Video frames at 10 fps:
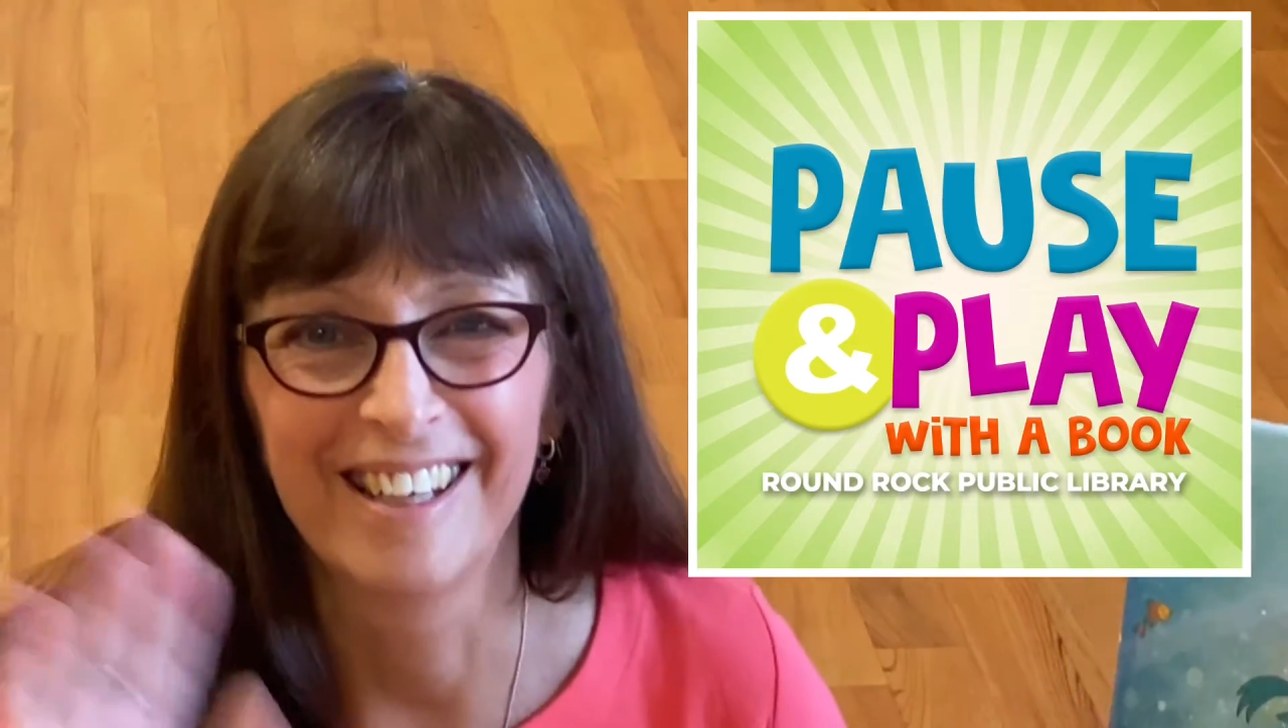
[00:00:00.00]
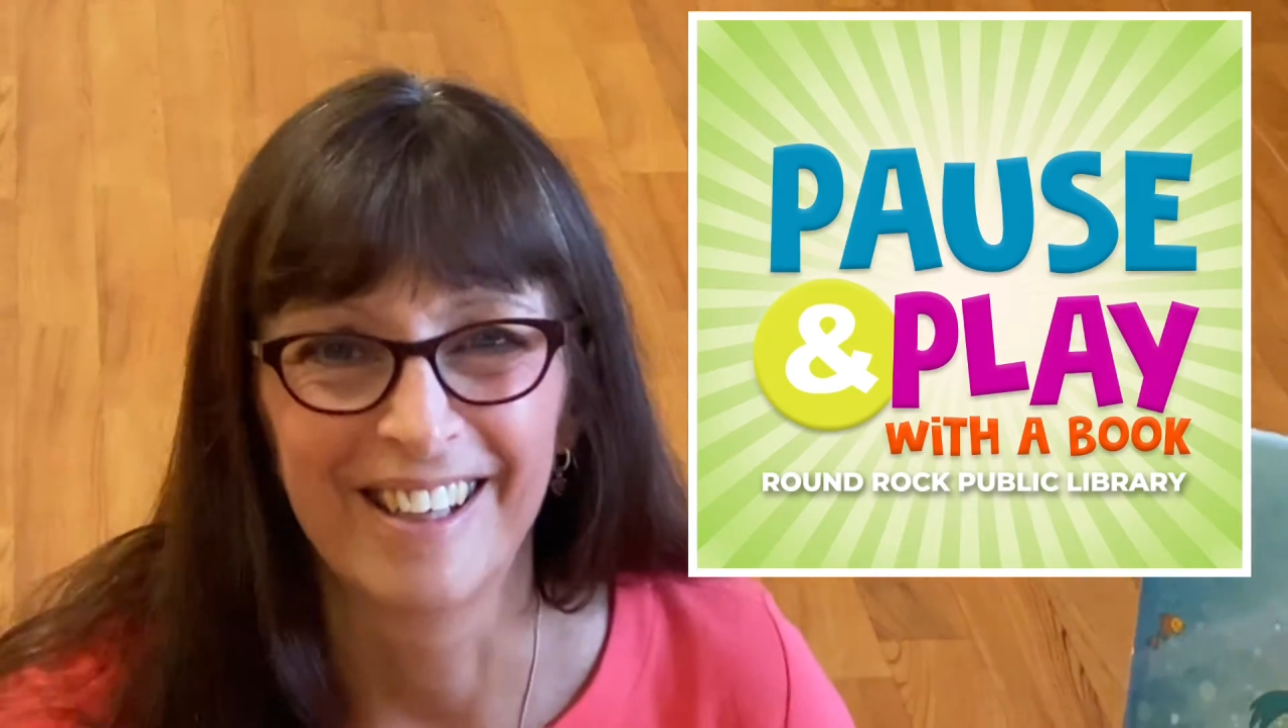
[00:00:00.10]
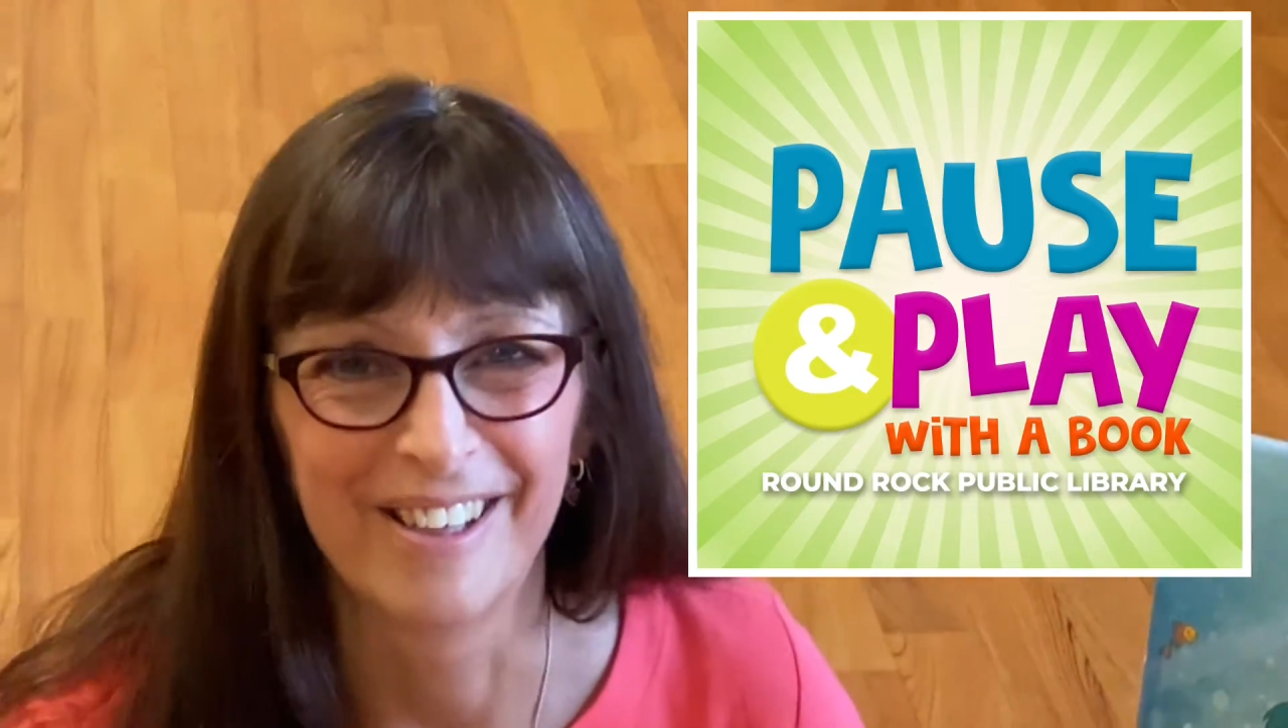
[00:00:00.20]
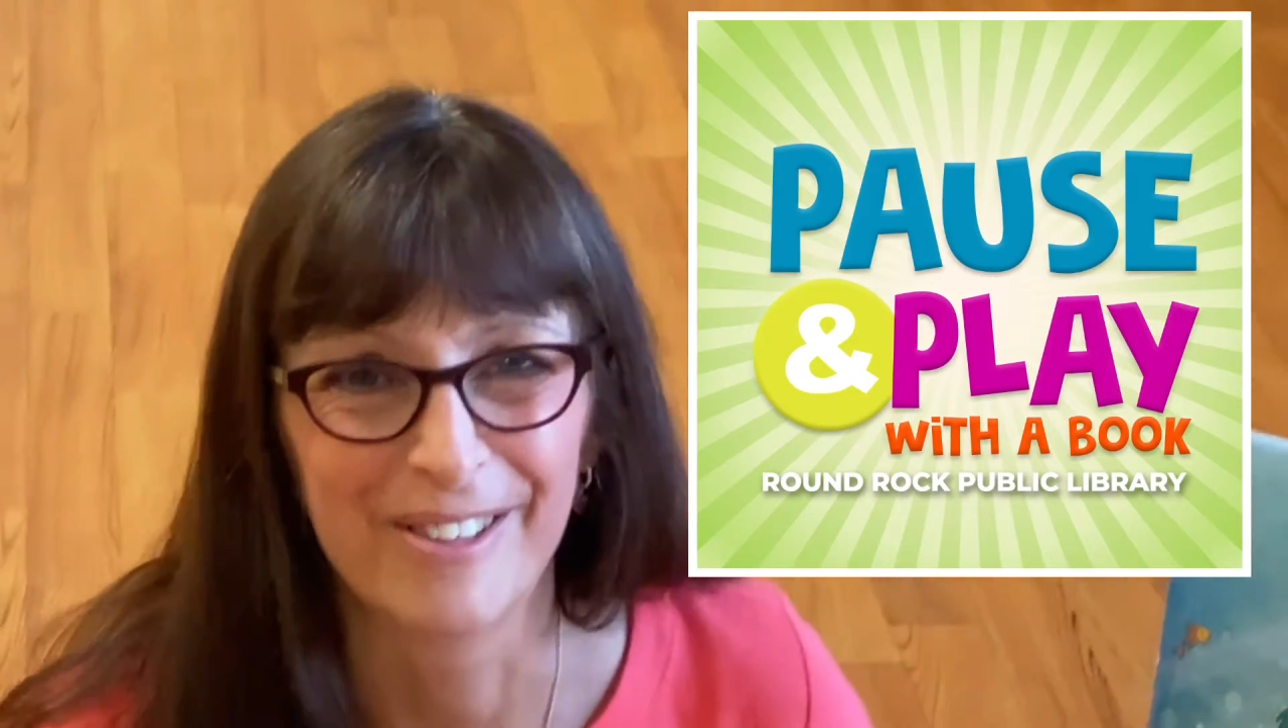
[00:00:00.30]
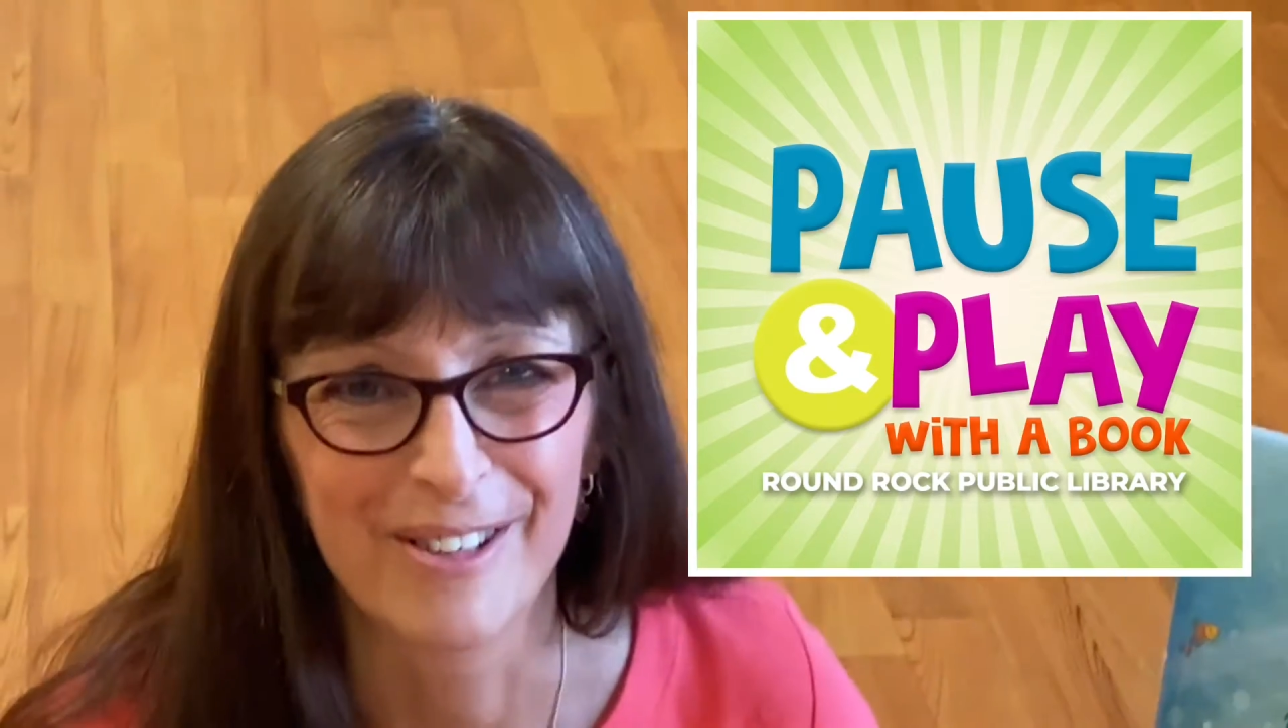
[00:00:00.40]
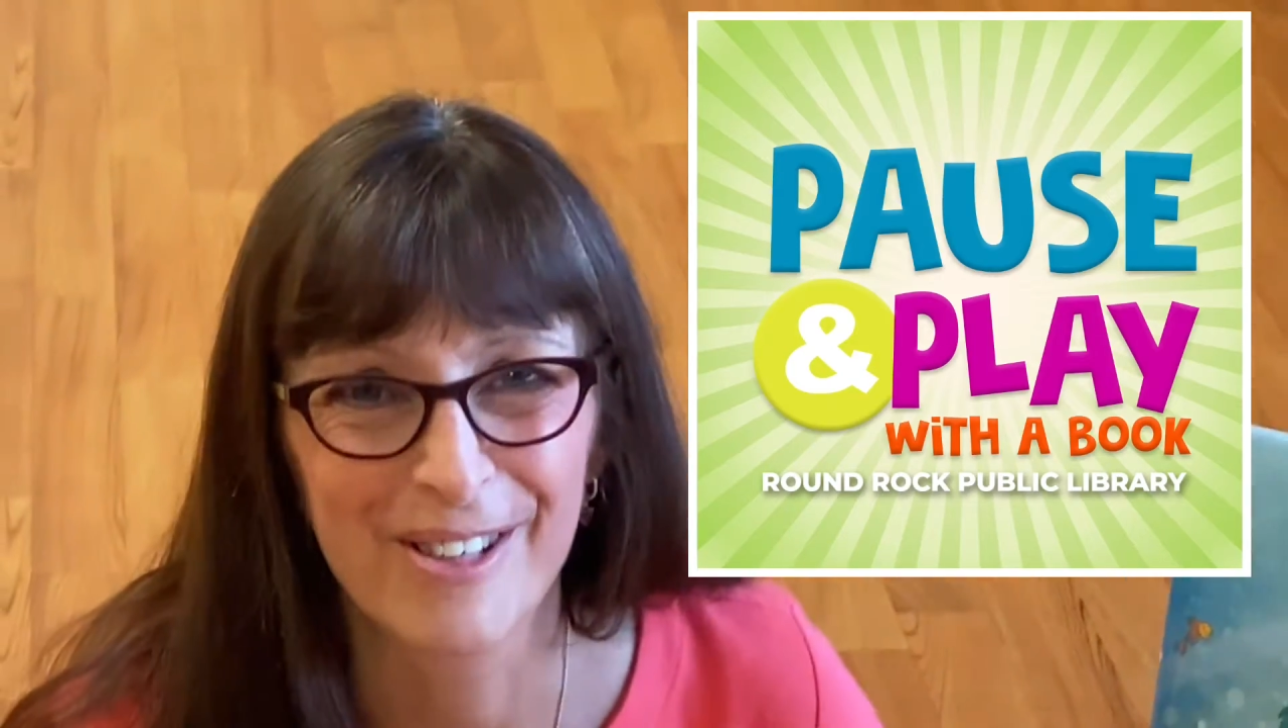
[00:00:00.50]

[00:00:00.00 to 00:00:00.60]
Hello